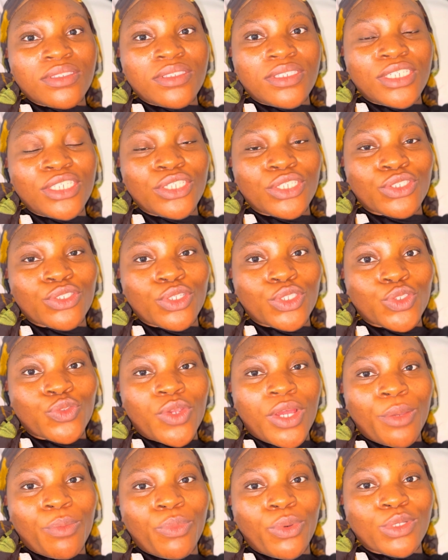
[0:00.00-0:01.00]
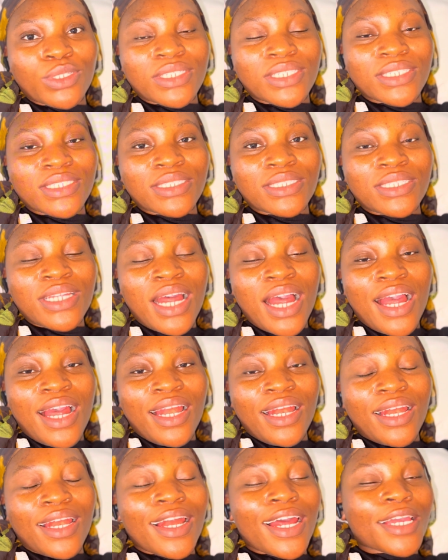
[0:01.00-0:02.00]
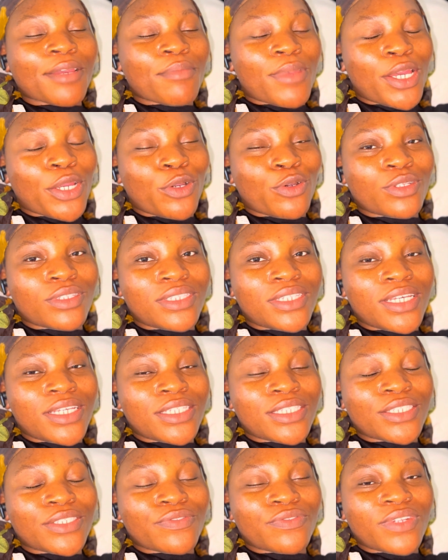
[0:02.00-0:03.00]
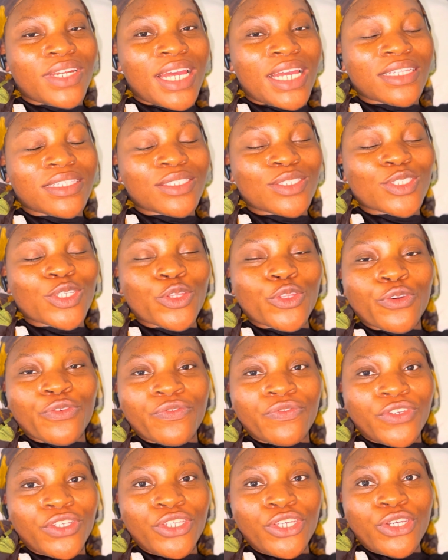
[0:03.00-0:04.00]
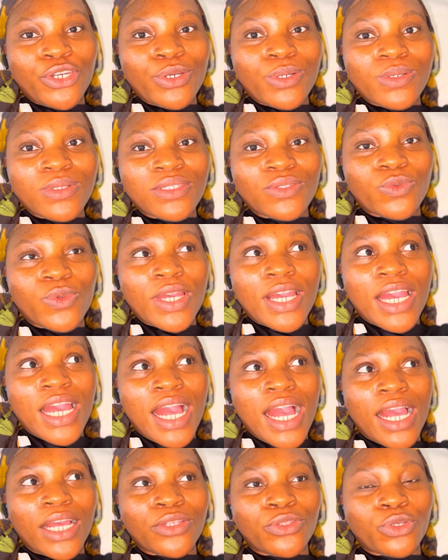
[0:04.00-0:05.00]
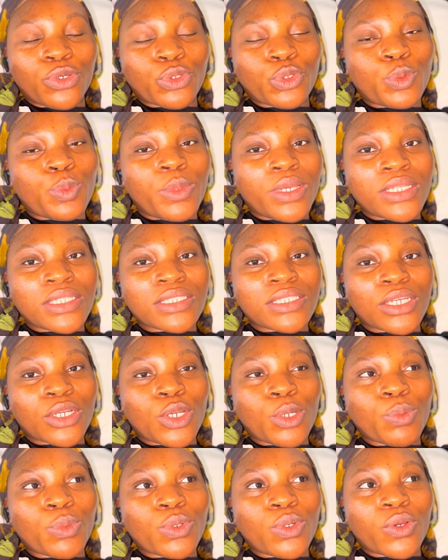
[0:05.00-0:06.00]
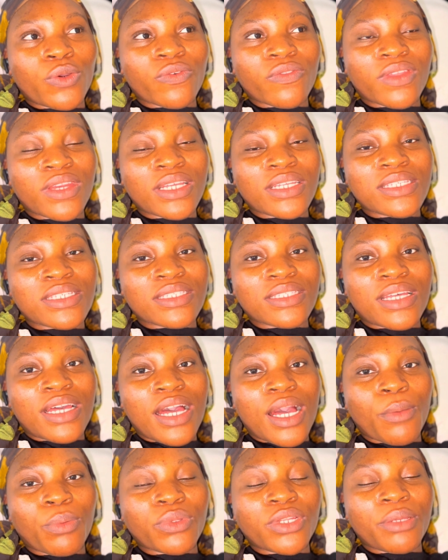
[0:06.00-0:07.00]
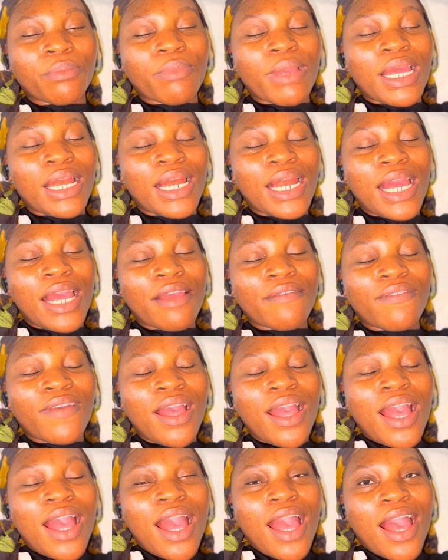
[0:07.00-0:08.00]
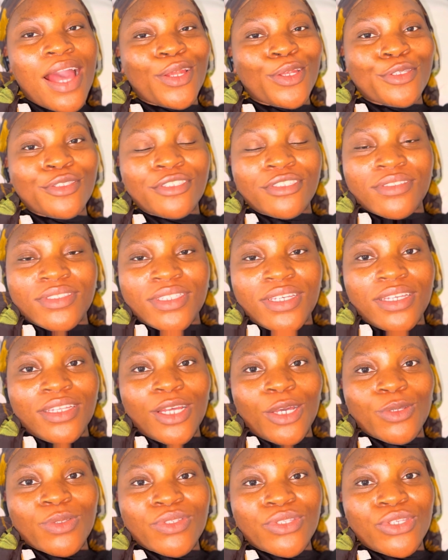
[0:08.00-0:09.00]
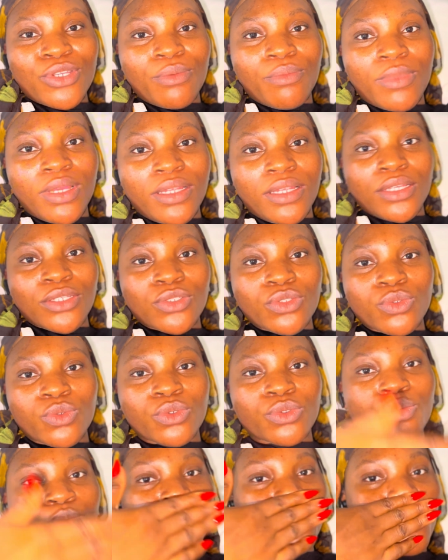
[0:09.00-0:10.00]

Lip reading: hit the subscribe button, like my content if you like this sort of videos where I document a couple of things that happen in my life. And until then, I'll see you on my next one.